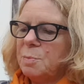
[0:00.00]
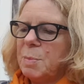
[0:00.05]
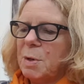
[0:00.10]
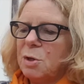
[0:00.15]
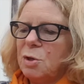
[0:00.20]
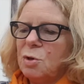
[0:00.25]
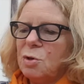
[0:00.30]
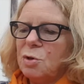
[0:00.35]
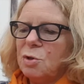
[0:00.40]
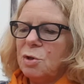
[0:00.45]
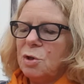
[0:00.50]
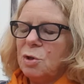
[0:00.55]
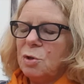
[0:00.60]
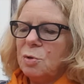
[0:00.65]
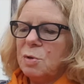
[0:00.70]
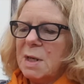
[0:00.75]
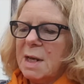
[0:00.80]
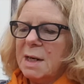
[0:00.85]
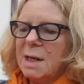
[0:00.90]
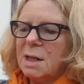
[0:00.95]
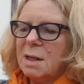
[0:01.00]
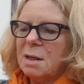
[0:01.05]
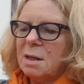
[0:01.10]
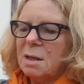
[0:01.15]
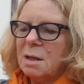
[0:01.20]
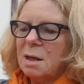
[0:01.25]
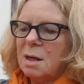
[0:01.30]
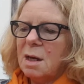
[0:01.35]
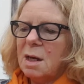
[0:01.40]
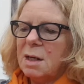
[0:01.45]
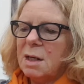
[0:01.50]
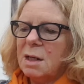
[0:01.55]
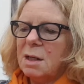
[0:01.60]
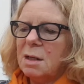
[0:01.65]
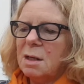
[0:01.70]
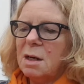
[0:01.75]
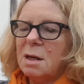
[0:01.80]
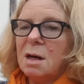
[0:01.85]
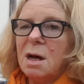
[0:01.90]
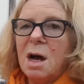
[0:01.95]
But you could use any
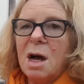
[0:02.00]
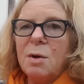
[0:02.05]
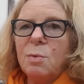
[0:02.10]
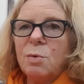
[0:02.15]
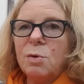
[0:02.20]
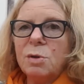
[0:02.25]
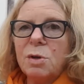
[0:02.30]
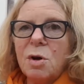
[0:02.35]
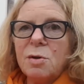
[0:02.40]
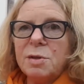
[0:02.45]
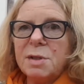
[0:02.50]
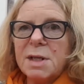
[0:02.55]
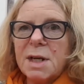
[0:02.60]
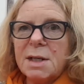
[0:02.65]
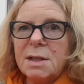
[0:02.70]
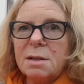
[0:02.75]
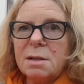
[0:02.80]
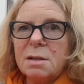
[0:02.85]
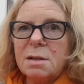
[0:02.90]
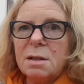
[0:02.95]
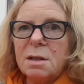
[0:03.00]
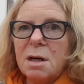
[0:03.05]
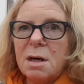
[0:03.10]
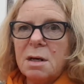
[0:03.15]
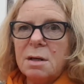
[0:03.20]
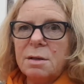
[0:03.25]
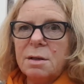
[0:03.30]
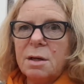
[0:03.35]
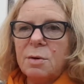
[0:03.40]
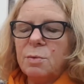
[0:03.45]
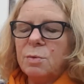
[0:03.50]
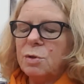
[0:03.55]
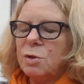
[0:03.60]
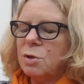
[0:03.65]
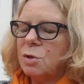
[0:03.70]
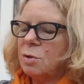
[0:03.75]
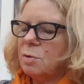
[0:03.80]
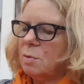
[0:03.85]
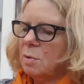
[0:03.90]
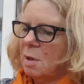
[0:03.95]
high wool content yarn that would
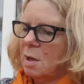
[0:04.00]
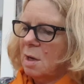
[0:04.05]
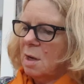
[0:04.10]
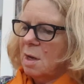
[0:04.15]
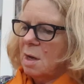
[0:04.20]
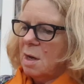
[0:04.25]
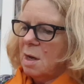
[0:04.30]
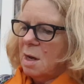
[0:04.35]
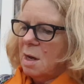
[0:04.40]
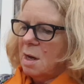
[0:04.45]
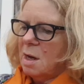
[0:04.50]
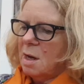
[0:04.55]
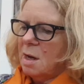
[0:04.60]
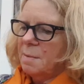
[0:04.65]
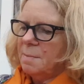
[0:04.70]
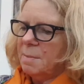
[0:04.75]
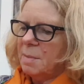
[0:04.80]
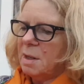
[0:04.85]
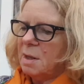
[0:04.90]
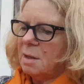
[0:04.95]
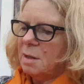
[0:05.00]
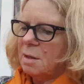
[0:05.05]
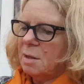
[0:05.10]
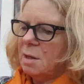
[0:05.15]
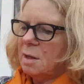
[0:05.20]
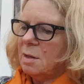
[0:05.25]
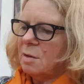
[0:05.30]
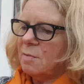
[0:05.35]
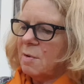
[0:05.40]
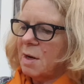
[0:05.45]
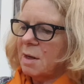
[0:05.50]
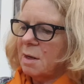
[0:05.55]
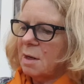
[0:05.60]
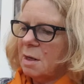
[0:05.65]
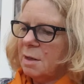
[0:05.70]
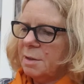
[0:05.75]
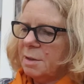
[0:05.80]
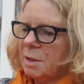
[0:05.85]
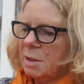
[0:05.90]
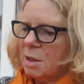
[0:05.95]
do in the right
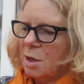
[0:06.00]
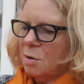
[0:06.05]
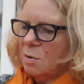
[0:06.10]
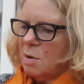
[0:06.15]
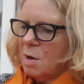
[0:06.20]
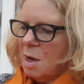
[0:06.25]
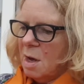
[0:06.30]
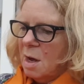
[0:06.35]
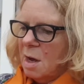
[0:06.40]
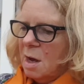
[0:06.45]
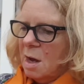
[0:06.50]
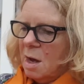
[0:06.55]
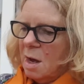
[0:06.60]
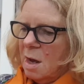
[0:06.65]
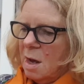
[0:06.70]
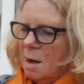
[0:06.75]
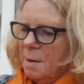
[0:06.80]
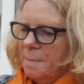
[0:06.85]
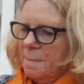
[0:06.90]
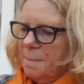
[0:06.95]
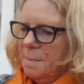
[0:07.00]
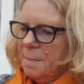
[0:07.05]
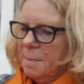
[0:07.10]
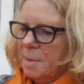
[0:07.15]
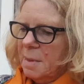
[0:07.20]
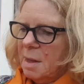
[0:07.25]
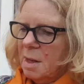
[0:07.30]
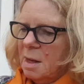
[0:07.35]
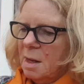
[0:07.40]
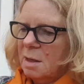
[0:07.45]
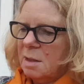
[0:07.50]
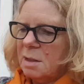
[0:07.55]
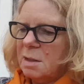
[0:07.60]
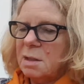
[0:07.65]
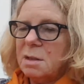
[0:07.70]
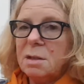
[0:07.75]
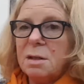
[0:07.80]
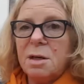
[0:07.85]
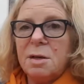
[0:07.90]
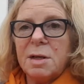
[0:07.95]
colours. So it's
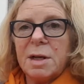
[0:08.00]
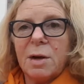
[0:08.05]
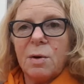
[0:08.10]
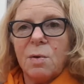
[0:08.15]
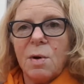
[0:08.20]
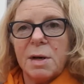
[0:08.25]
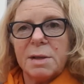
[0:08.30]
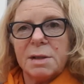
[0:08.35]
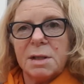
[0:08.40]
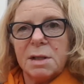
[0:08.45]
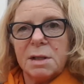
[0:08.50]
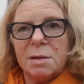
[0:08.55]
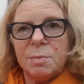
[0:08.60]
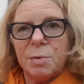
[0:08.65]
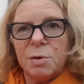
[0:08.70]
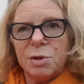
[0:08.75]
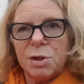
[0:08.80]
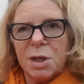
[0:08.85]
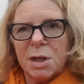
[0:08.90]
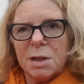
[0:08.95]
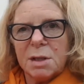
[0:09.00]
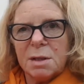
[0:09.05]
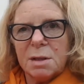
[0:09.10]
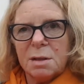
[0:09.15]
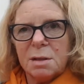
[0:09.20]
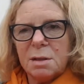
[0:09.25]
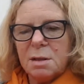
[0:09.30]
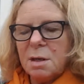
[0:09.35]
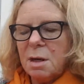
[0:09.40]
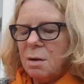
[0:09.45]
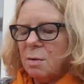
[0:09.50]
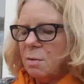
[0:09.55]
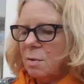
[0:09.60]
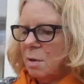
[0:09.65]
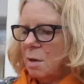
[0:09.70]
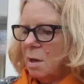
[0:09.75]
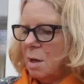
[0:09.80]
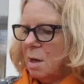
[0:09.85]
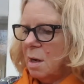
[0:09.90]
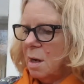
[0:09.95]
turned out quite a nice project. So
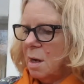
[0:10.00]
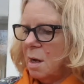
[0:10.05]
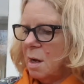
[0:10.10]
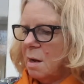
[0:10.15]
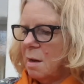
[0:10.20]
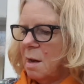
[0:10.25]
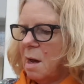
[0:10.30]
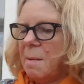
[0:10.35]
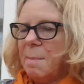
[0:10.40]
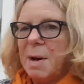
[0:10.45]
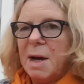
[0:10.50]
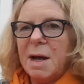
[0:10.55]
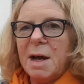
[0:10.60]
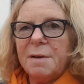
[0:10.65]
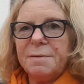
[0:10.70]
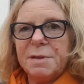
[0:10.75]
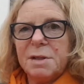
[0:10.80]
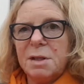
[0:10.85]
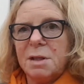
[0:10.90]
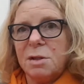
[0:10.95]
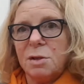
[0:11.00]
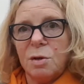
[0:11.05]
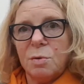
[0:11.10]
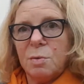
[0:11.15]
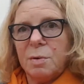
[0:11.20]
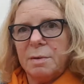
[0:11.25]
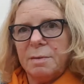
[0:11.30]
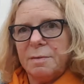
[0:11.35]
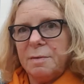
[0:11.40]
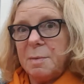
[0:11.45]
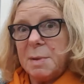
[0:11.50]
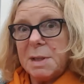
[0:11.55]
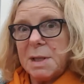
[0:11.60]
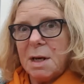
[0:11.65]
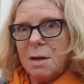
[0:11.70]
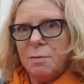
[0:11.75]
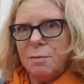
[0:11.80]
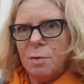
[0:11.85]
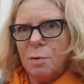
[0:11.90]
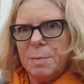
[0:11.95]
I might have to do one for
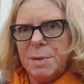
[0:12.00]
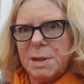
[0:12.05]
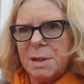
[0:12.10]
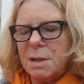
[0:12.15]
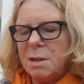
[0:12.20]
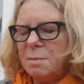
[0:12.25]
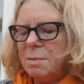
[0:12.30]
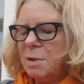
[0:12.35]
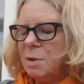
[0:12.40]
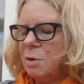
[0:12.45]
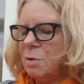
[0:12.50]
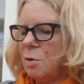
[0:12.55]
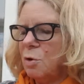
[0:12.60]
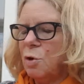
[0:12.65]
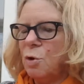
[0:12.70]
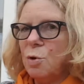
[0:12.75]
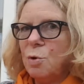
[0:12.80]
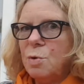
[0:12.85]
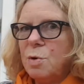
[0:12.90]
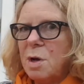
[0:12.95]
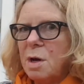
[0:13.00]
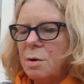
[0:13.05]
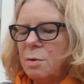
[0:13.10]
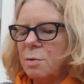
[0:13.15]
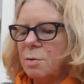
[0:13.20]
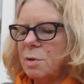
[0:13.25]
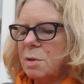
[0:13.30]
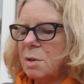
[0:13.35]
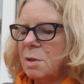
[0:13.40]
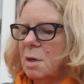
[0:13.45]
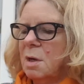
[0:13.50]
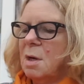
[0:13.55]
myself or Mr. W. Who knows?